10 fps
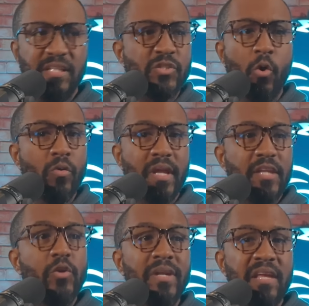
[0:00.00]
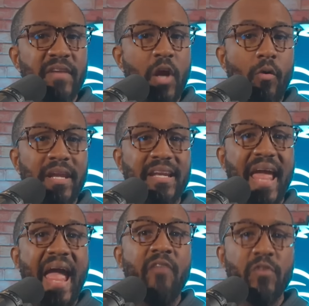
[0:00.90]
This dude, you didn't even go get
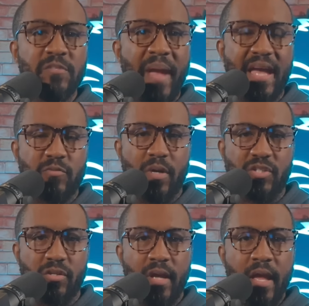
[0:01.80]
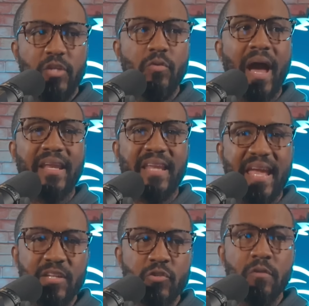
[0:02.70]
an average pass rusher. You got
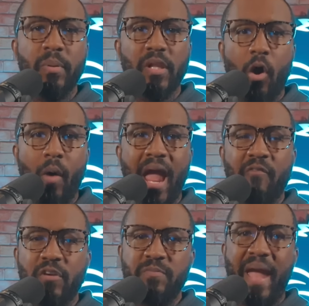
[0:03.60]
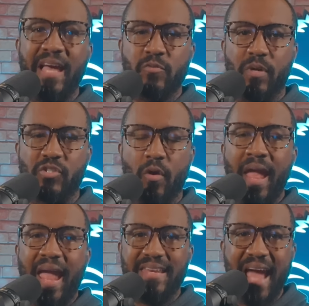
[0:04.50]
an injured, below average pass
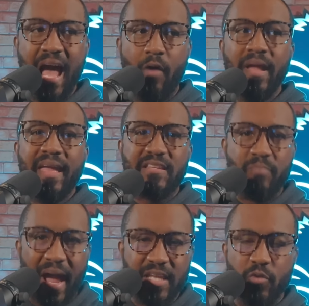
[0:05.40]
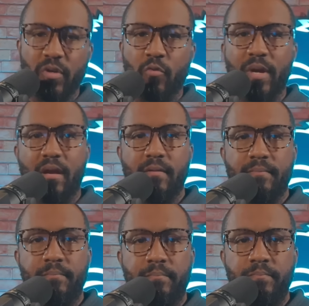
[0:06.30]
rusher. And now it's biting you in the
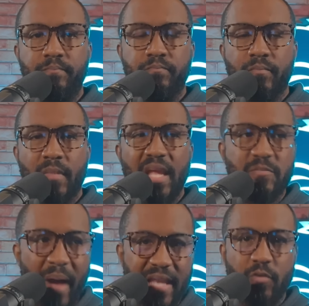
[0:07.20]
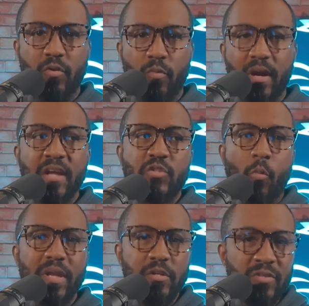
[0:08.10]
rear. It's biting you in the rear.
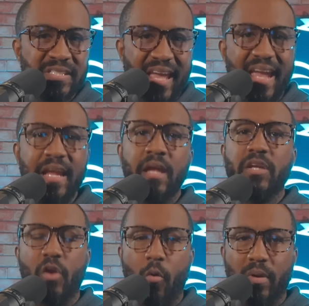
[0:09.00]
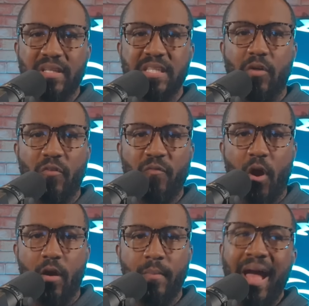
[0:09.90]
So when you say you don't want to sell the
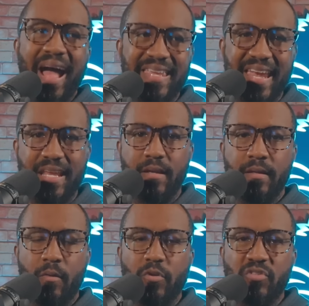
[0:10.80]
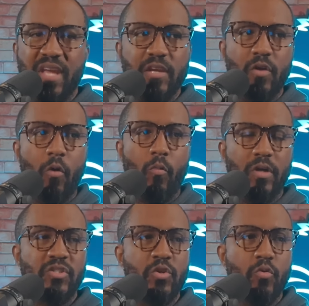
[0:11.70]
farm, I get it. When you say you don't
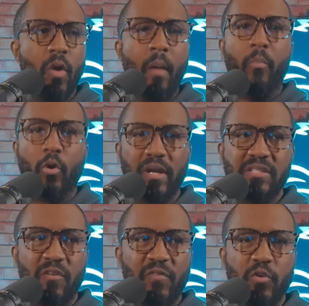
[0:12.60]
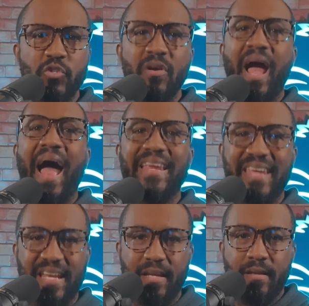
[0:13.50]
want to mortgage the future, I
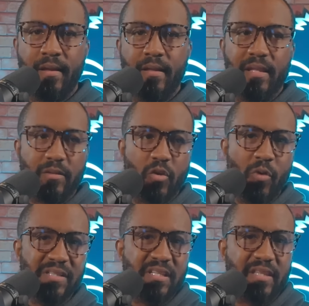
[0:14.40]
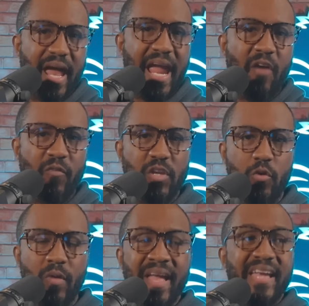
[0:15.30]
get it. But the question that I have for
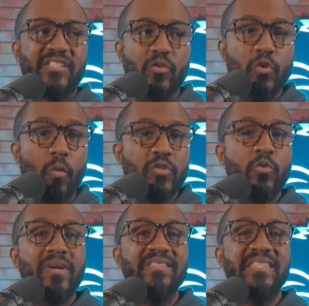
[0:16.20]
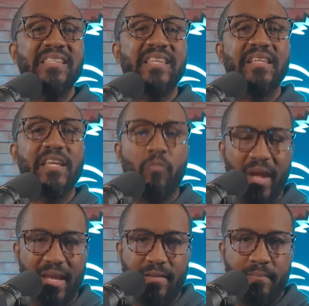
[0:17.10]
you is, do you want to consistently
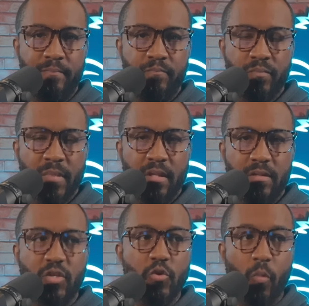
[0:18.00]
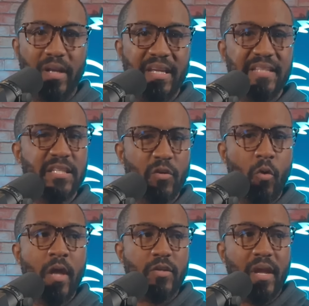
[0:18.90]
win? Do you want to get to
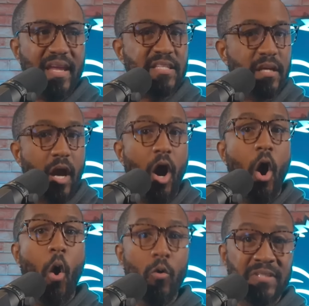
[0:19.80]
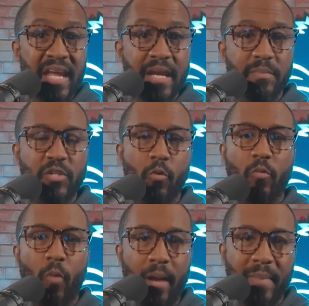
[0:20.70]
the core? It took a whole team to
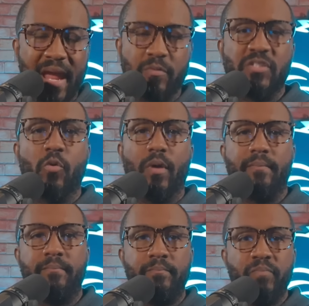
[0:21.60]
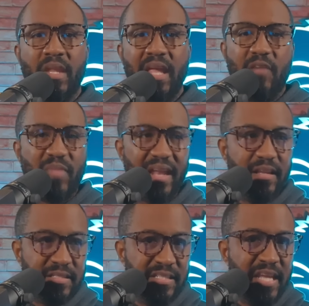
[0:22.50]
do what one man was doing. If
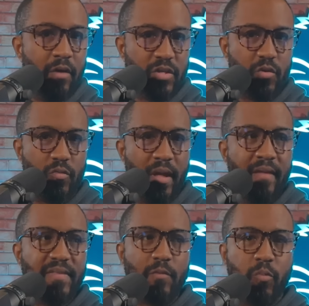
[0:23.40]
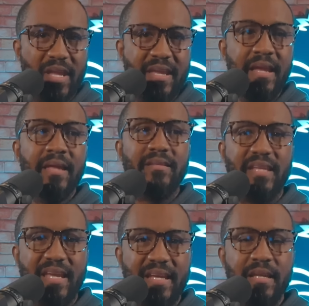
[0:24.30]
that doesn't tell you that we
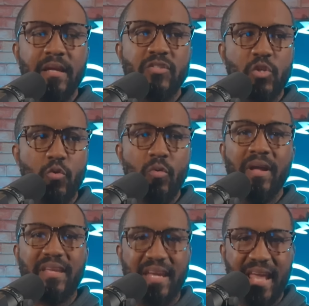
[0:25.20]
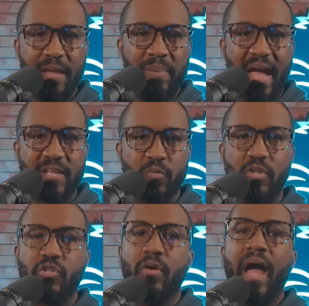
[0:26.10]
need to get a
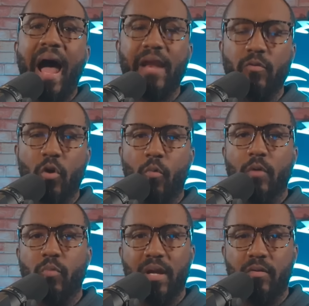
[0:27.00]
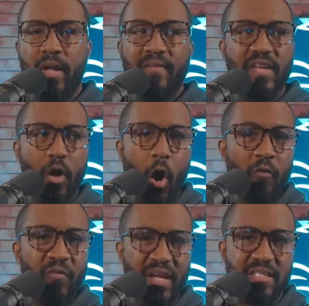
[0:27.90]
pass rusher, I don't know what will. The
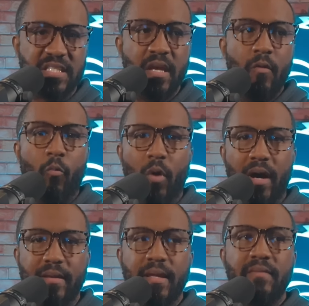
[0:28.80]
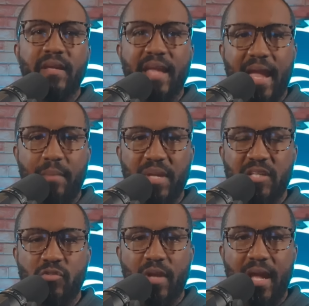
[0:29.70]
offense won the game
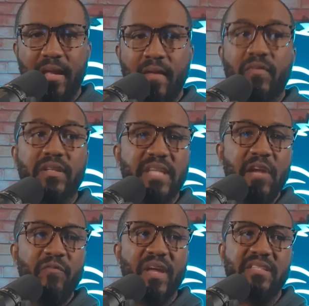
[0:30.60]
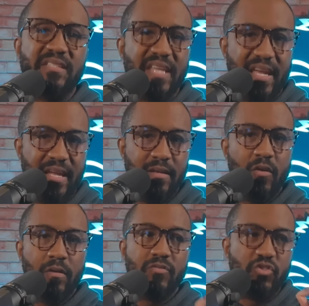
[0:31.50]
yesterday. The defense did
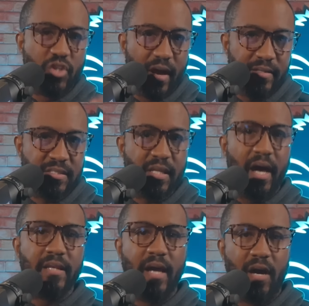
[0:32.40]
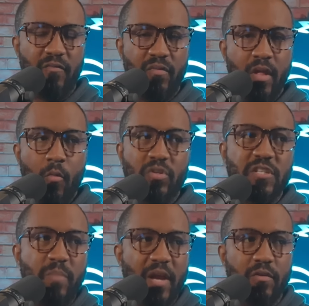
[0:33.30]
just enough,
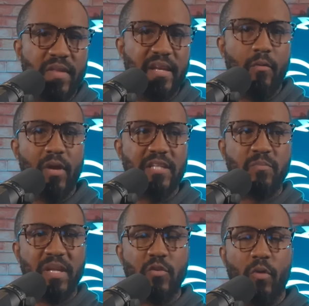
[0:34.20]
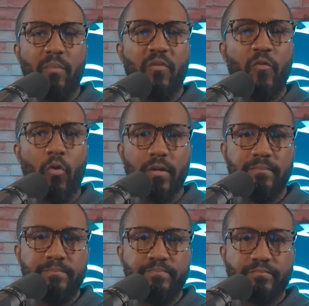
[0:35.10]
which is better than it's been doing before.